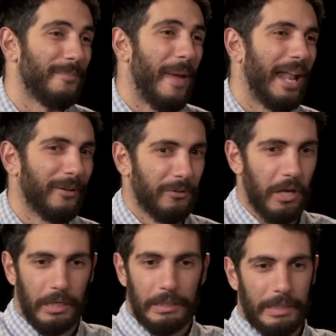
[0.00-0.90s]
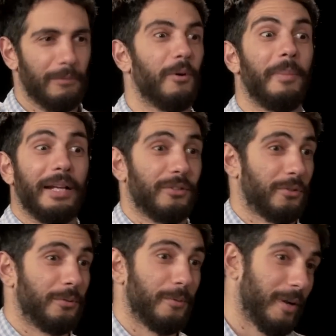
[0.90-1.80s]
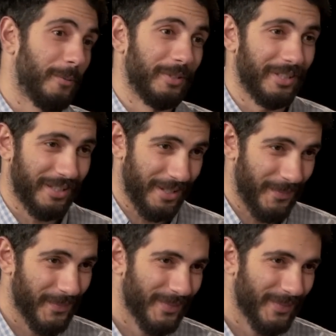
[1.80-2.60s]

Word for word: and Manning was like, "I'm going back to school. I don't want this team."